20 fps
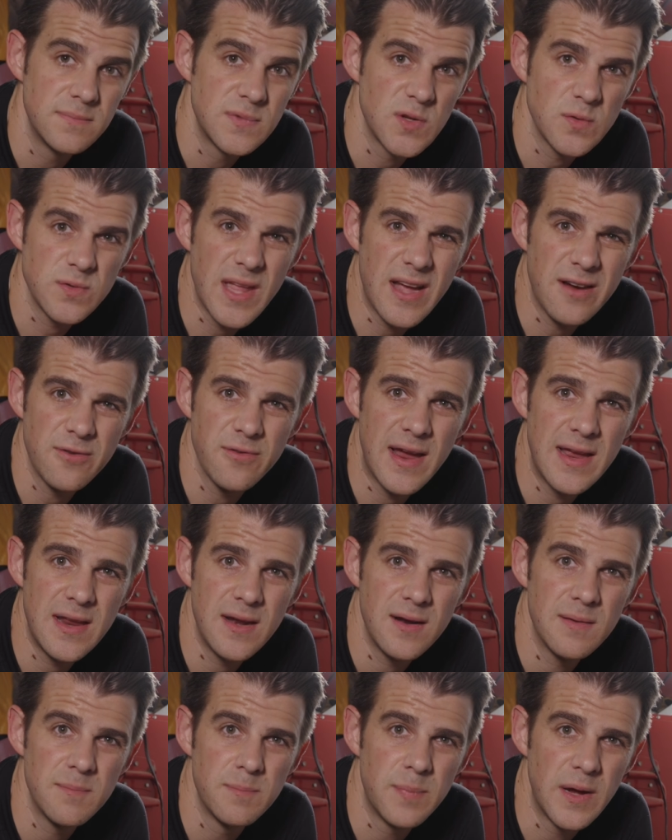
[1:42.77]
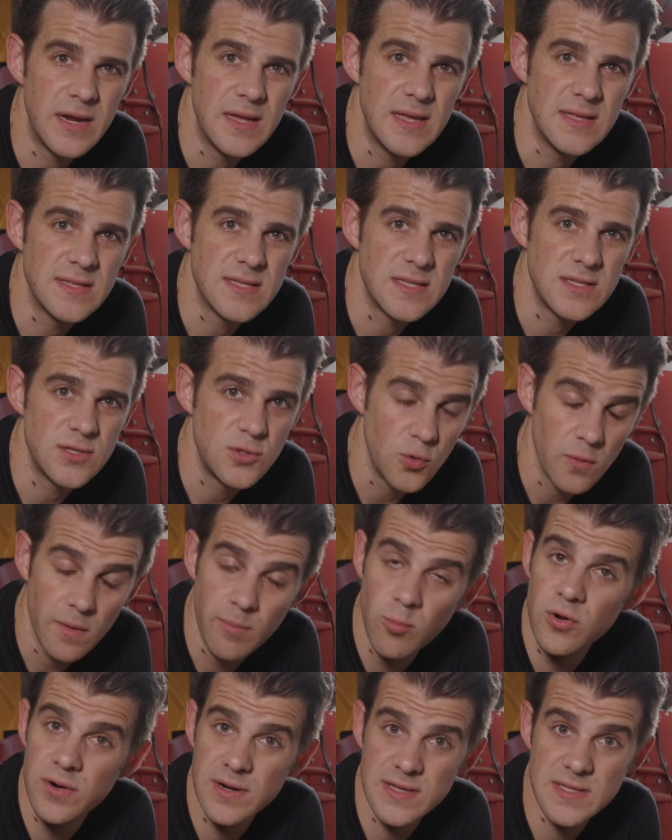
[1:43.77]
So it's not great, but it's
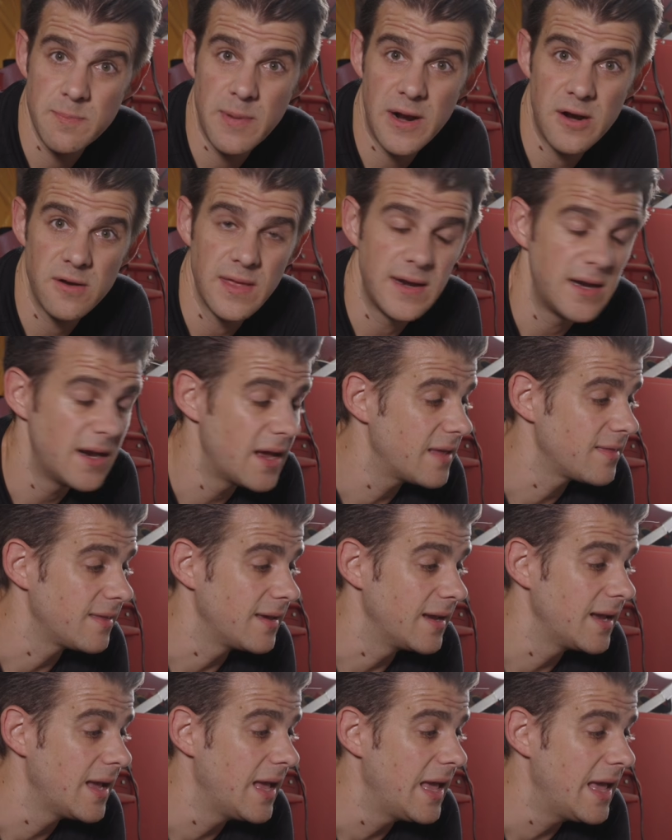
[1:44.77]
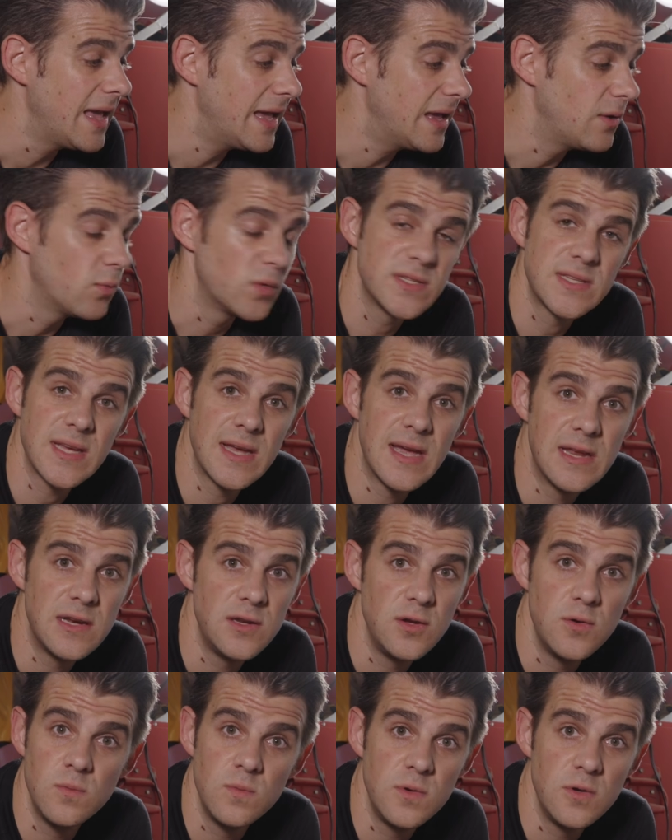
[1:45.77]
doable and it's better than nothing. And once again,
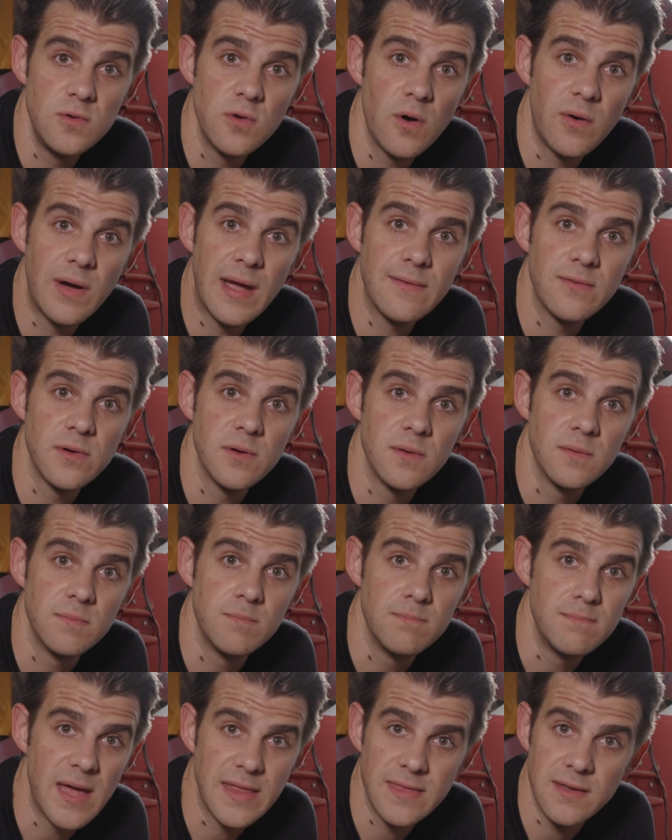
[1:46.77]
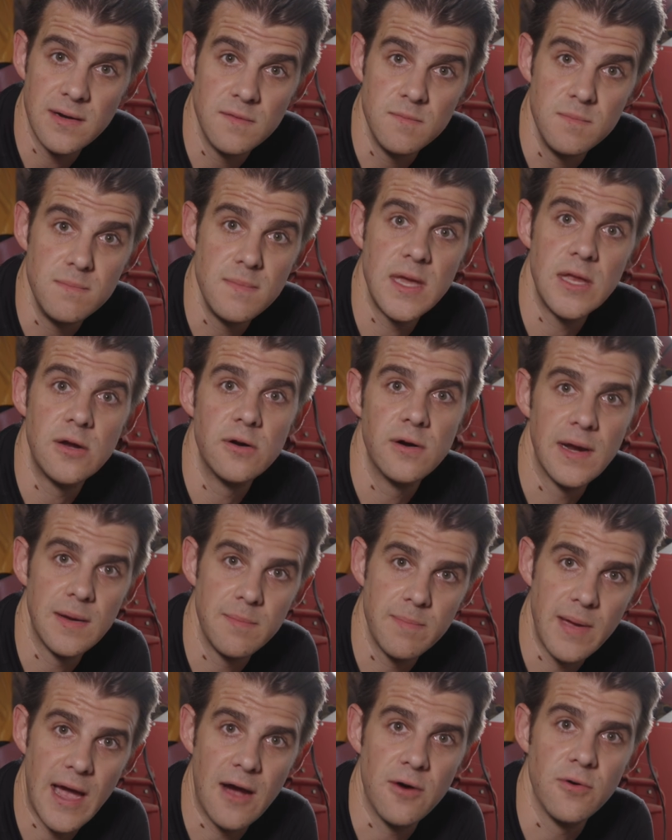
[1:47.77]
you don't have a method of
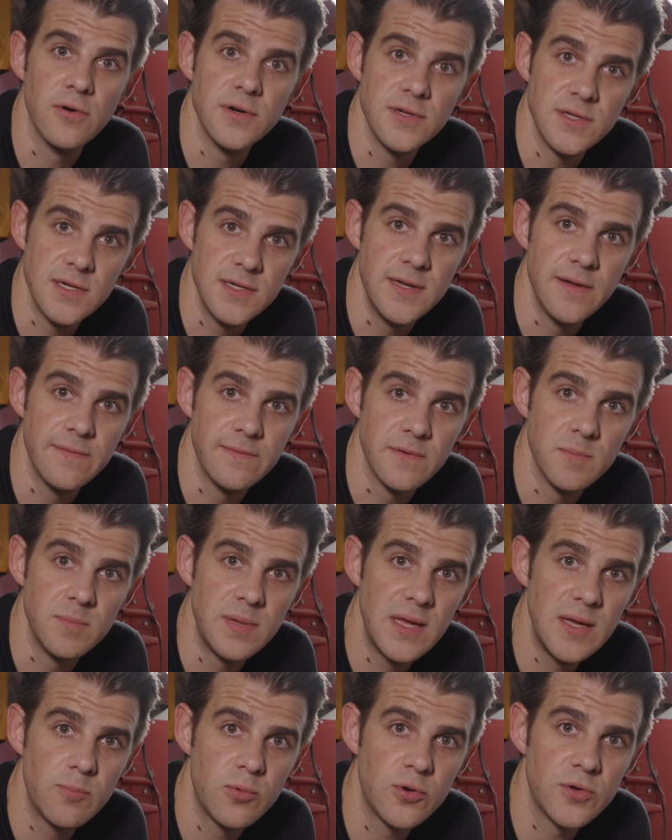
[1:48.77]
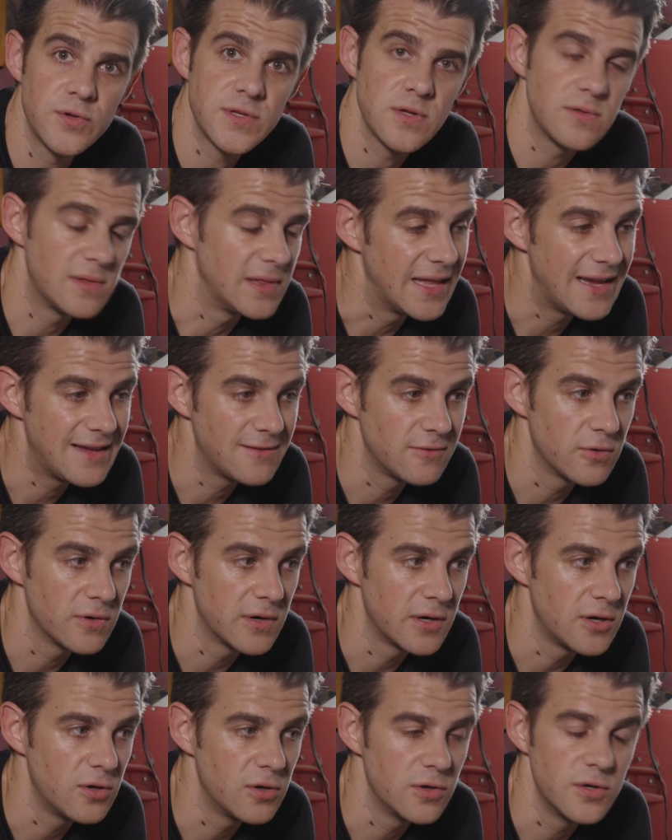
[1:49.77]
metering power to different people, so the
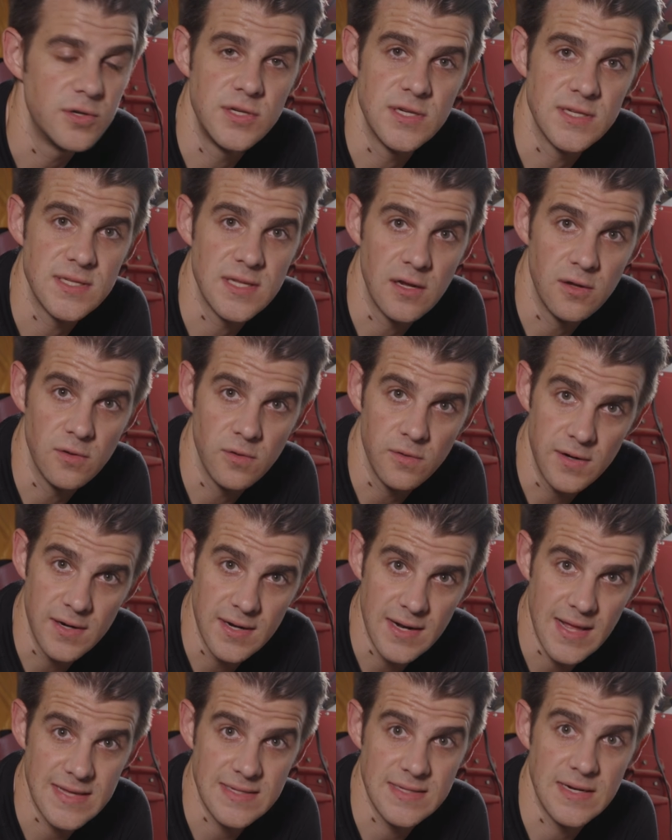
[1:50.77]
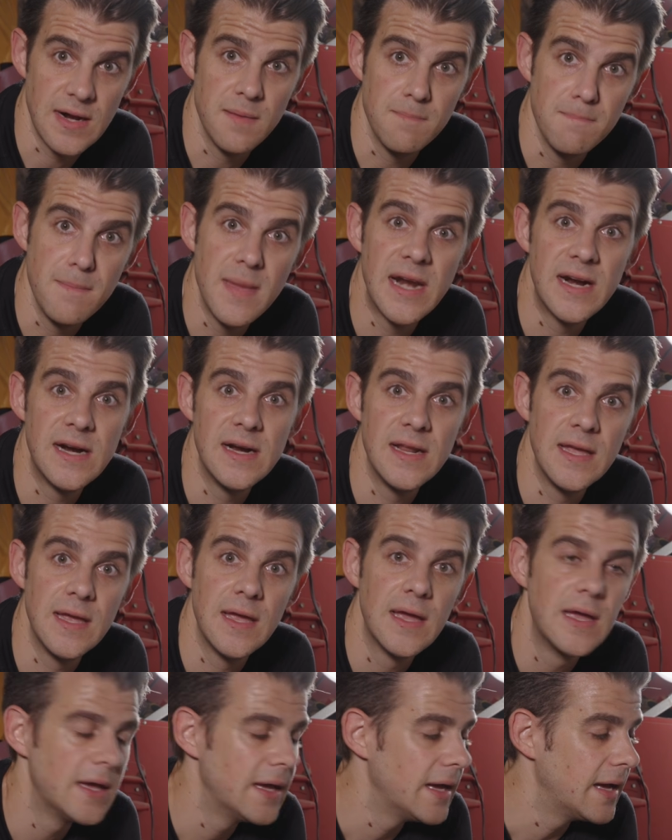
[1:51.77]
landlord could just include it as an amenity.
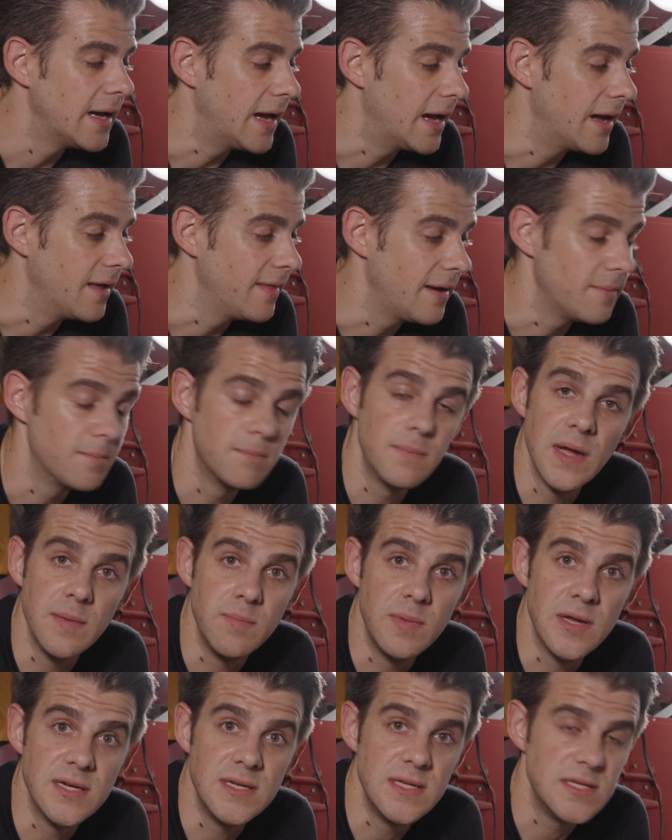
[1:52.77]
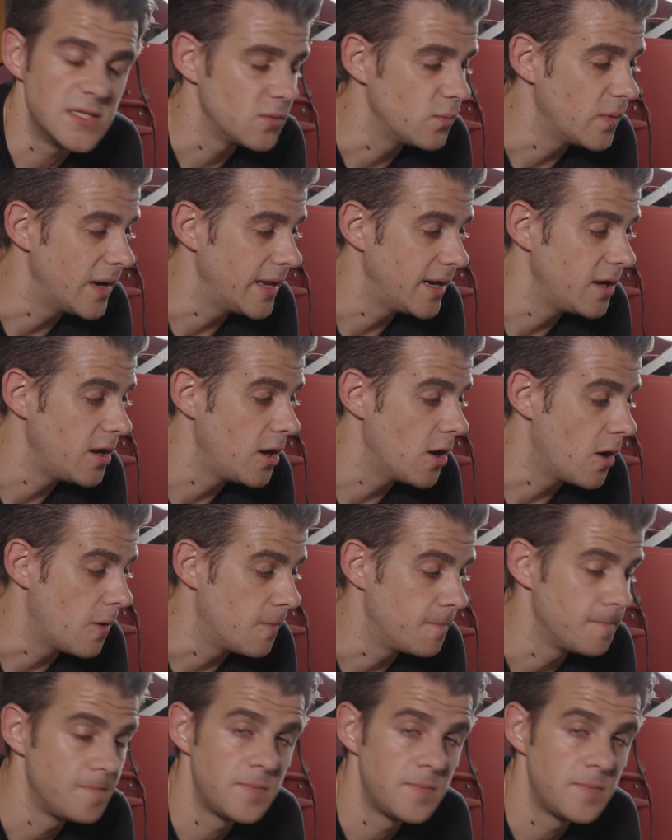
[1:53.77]
That might be a decent way to go.